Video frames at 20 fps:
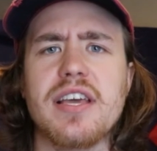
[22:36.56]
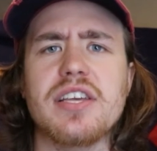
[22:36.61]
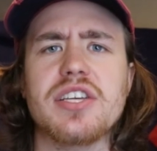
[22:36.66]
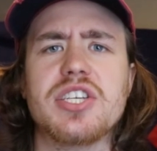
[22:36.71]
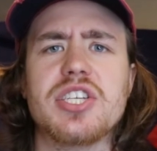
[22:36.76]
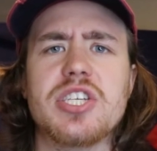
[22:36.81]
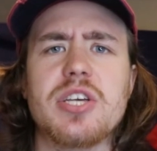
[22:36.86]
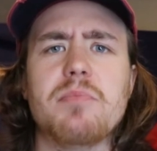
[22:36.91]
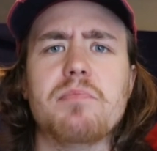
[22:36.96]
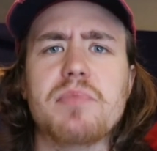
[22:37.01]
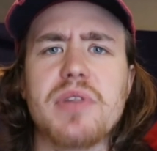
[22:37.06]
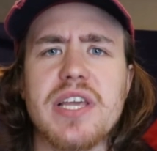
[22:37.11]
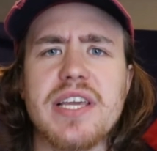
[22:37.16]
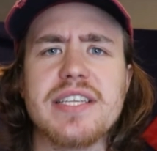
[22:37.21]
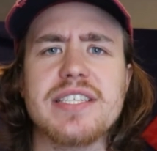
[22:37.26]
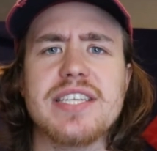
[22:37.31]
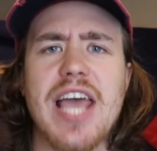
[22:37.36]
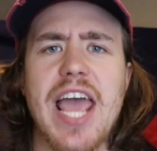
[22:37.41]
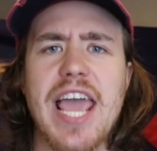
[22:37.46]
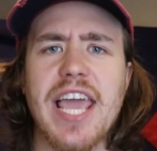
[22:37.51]
is simply
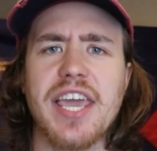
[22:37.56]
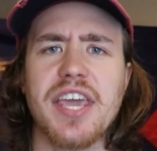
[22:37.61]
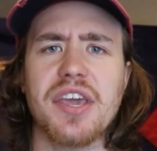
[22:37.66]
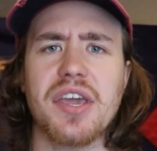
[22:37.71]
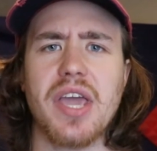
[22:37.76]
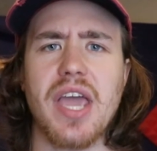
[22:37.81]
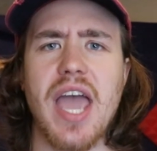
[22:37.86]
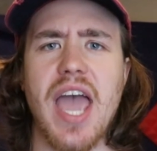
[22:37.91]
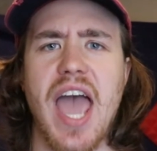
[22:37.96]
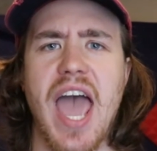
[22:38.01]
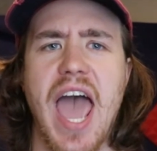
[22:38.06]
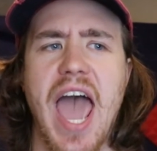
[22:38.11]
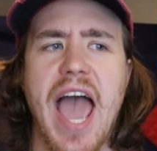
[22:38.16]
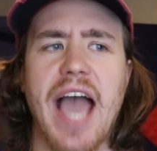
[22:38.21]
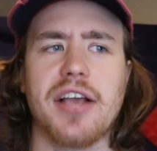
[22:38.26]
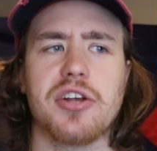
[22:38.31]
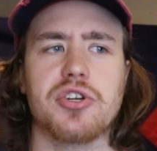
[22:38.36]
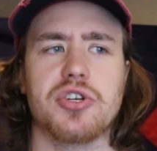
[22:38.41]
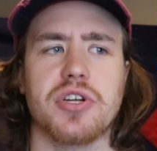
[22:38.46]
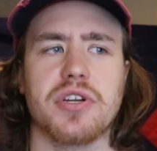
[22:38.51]
taking
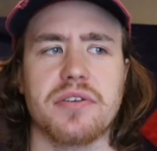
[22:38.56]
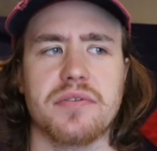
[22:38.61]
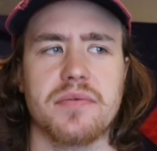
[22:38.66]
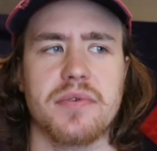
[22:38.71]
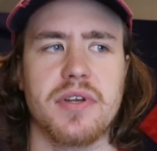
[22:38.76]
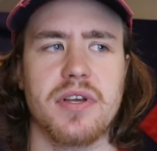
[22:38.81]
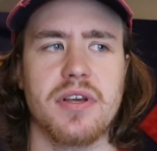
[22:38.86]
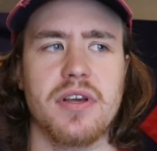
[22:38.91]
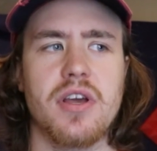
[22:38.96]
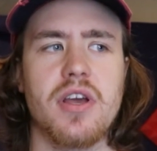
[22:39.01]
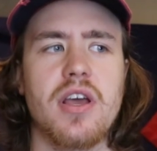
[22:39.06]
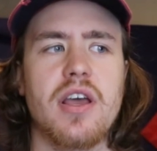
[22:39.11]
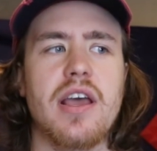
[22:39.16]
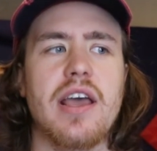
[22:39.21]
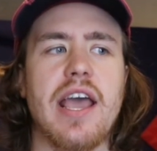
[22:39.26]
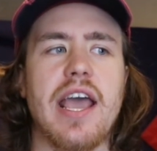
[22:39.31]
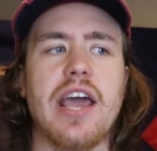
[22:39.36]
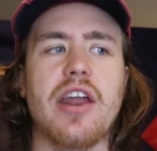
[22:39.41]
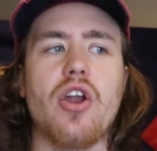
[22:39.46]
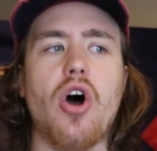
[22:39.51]
action.
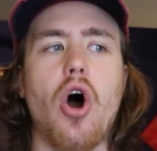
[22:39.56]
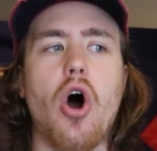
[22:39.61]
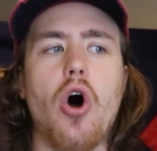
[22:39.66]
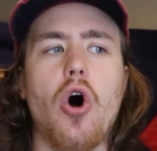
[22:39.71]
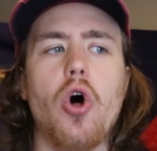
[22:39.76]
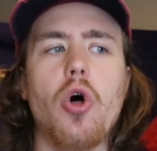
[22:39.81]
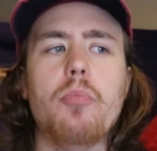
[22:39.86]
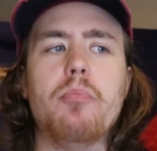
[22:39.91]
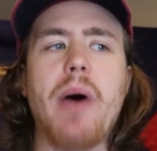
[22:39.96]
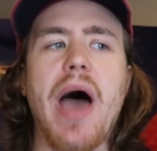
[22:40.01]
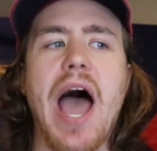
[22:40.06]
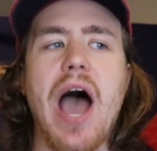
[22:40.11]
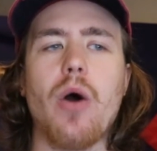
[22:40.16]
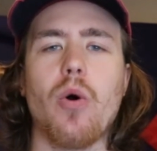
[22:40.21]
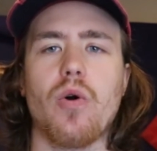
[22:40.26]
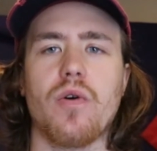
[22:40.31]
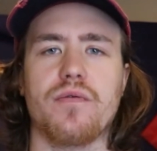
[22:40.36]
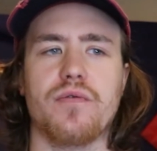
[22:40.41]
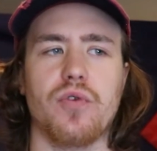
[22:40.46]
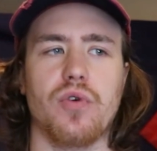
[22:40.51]
An
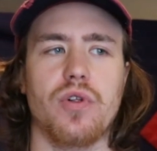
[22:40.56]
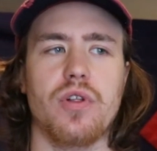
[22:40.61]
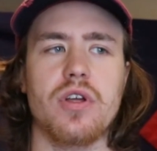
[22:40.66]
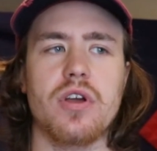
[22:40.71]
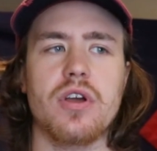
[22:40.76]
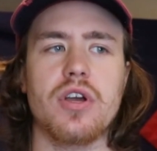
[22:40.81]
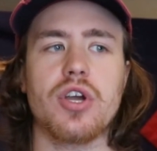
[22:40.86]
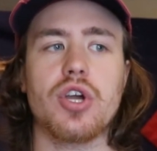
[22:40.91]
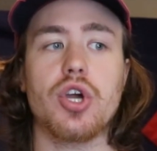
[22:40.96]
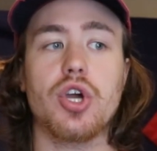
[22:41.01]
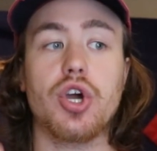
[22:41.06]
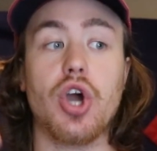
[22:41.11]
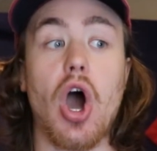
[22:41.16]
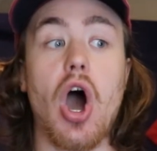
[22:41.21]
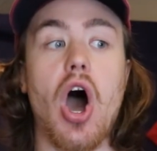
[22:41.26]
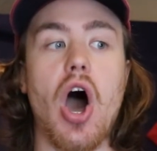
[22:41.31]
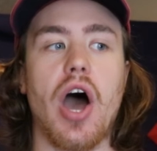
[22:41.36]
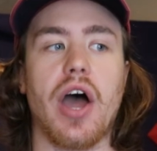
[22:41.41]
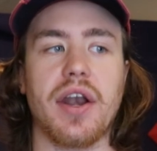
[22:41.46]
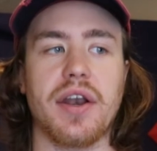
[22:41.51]
all-powerful
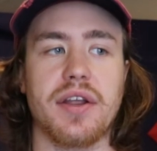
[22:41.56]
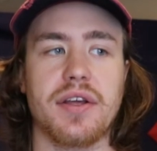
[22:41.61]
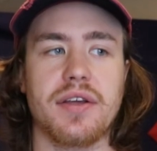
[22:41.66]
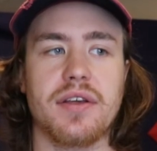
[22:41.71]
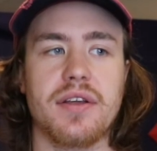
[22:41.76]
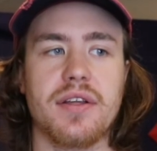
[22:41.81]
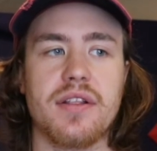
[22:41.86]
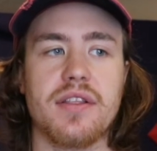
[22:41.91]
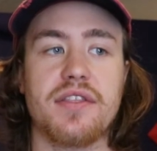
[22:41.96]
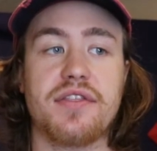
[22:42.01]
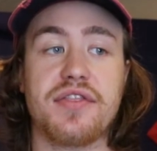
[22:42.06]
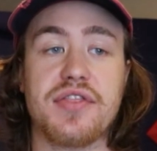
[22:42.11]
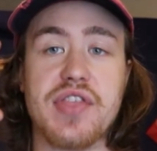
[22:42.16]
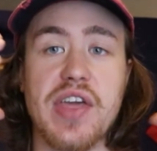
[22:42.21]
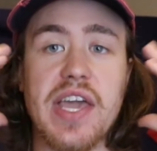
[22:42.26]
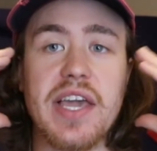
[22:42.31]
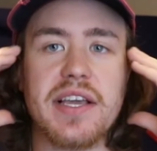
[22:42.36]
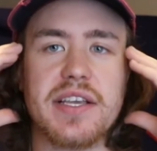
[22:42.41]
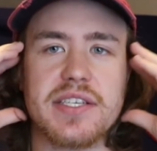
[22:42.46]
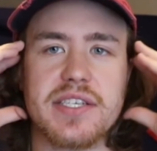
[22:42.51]
God
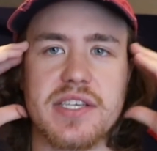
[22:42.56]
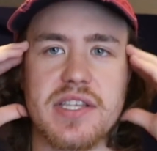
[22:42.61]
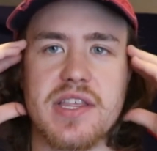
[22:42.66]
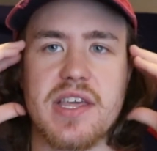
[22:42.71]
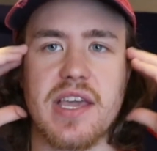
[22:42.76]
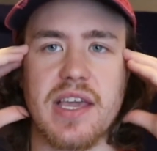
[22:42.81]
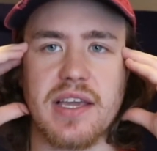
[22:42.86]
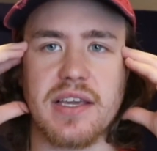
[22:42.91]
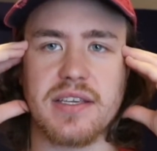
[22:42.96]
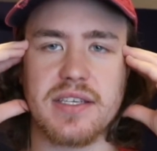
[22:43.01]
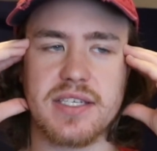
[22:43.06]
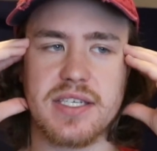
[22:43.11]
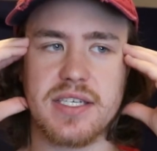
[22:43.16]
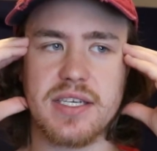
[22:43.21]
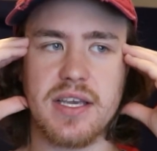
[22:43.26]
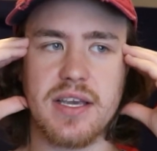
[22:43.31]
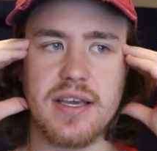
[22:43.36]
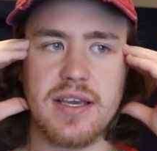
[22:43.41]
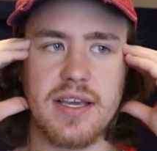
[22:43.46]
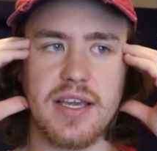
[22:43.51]
thinks
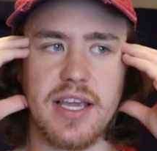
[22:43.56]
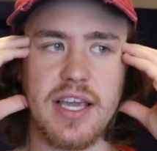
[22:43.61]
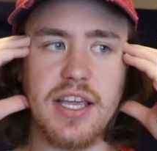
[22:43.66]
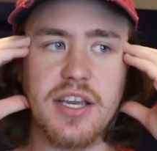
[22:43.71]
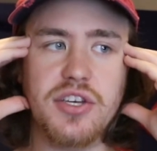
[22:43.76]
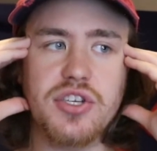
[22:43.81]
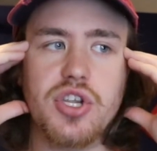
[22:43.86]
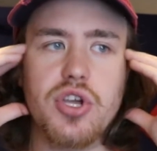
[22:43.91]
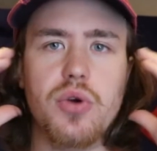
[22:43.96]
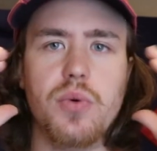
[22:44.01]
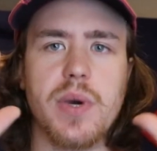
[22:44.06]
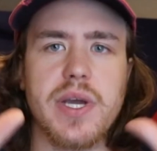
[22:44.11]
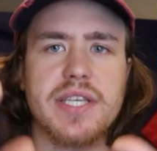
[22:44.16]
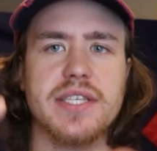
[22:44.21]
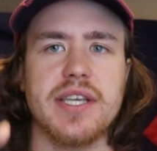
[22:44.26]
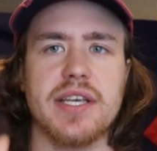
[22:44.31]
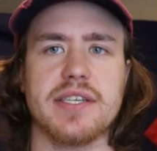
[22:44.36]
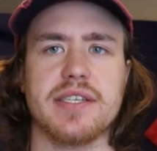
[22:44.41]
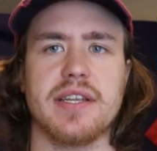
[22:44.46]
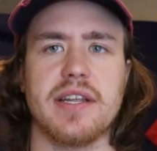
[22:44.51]
things into
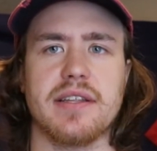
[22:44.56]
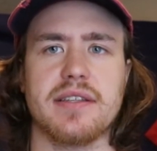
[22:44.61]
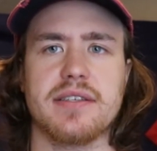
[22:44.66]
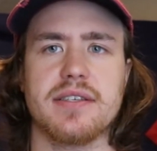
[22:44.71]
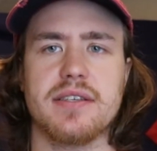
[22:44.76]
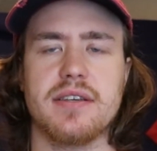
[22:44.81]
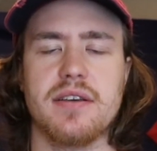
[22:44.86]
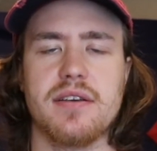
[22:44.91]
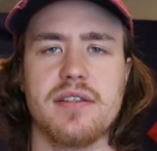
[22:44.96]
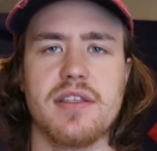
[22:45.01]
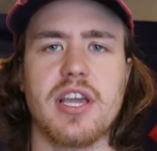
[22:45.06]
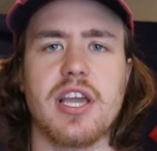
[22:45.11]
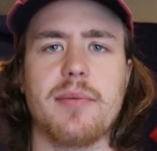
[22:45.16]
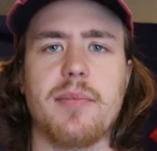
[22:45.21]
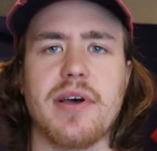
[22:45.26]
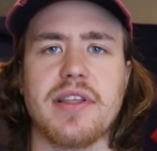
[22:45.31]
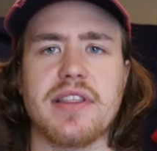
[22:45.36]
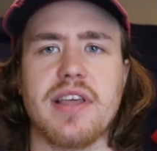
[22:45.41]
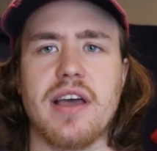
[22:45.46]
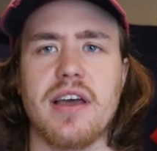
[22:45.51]
existence. Think
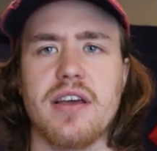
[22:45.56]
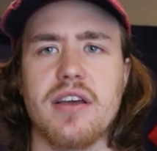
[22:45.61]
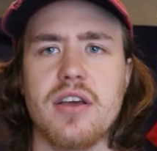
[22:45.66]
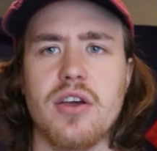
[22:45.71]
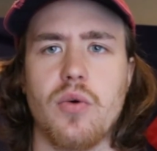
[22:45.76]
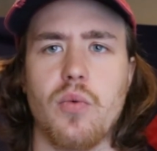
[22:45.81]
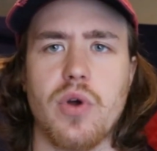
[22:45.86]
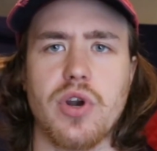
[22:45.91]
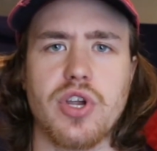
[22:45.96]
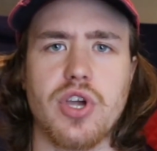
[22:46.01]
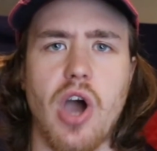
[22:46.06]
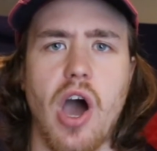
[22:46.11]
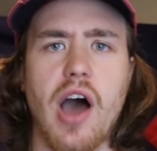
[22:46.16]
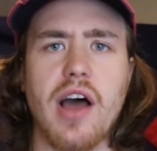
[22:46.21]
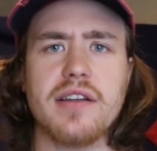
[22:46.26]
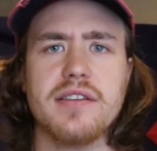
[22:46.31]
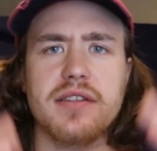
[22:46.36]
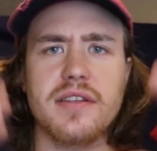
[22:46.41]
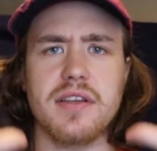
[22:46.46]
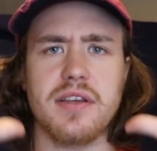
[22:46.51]
about that. When
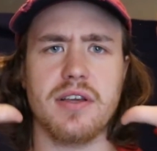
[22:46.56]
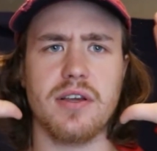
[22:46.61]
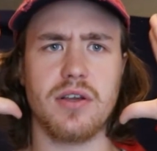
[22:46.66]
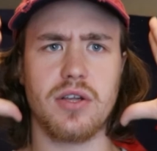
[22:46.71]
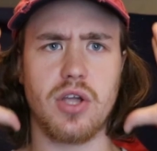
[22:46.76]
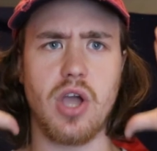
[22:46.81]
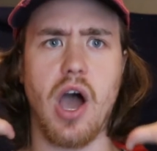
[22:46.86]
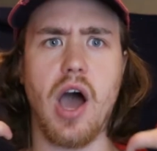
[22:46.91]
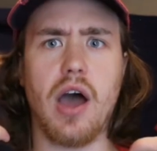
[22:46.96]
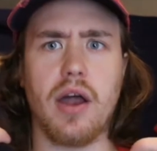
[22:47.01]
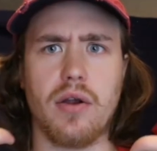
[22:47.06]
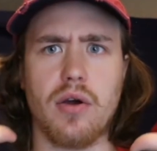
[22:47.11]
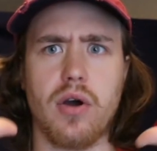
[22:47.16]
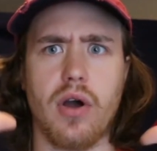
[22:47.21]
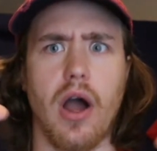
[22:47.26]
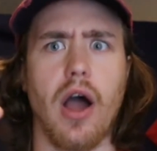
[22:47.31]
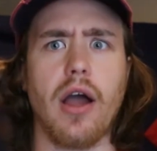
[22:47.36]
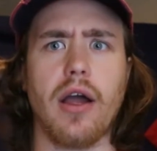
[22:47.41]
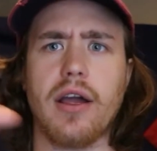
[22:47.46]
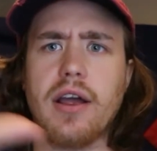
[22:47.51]
God, all
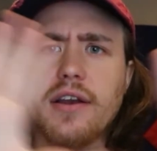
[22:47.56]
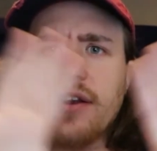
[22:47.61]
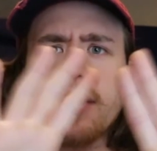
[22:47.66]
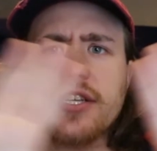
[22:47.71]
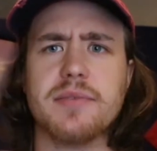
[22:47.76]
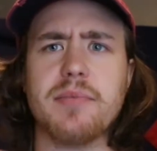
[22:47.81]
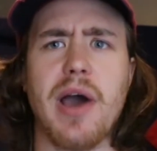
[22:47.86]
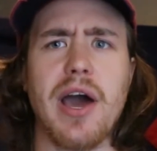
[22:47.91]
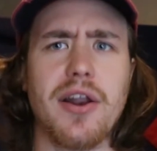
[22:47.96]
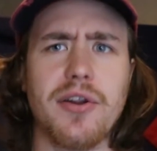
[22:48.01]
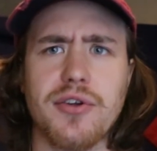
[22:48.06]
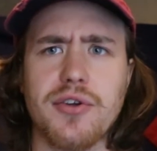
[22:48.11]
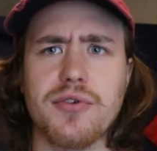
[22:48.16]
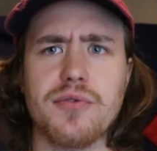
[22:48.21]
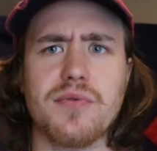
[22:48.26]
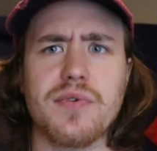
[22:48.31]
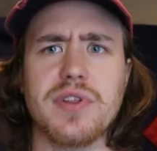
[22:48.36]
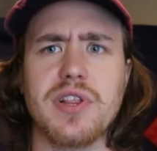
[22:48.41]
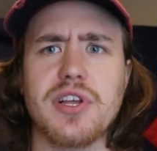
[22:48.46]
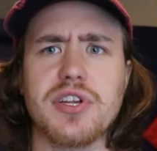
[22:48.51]
right, it doesn't matter
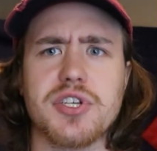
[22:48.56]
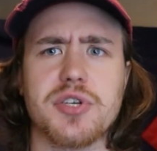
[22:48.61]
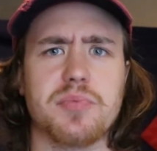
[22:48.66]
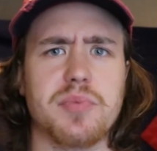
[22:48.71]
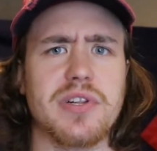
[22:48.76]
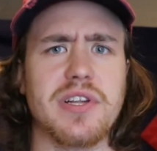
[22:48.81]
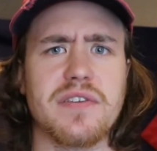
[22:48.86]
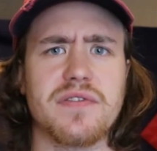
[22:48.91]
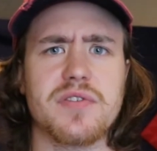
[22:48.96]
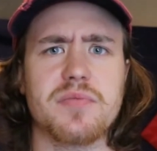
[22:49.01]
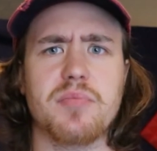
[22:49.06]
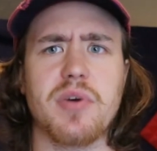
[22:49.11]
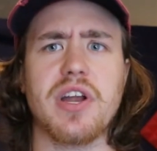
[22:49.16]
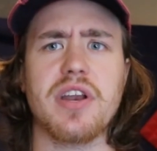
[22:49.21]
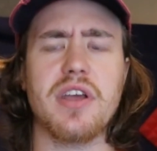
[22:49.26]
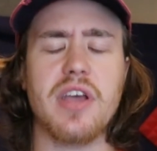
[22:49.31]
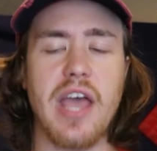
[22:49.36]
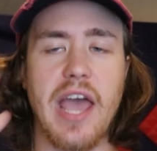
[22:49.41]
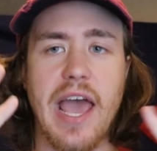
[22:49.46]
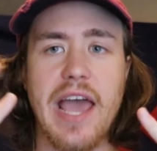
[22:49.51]
your religious beliefs,
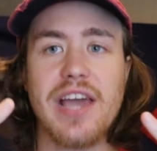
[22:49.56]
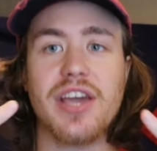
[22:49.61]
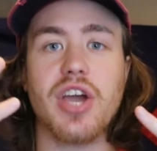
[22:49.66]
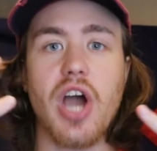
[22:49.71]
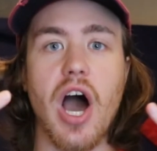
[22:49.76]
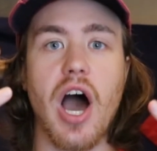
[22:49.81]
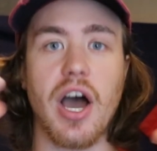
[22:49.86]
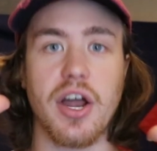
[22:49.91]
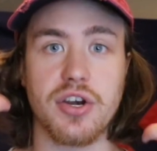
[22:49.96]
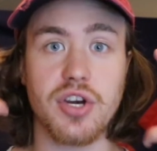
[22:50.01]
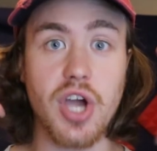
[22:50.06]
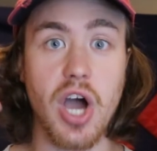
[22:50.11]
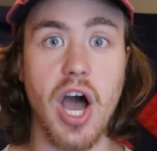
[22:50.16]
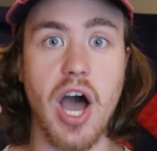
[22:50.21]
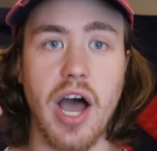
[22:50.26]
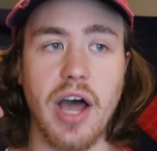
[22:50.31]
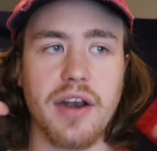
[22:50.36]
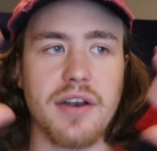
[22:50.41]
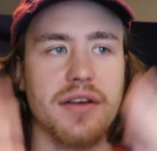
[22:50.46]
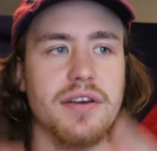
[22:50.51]
but
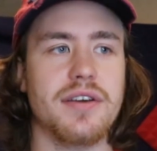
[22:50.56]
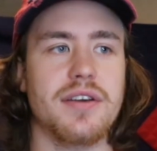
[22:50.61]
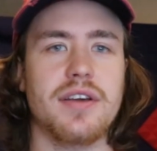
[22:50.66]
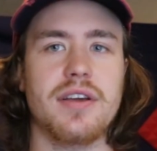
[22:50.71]
God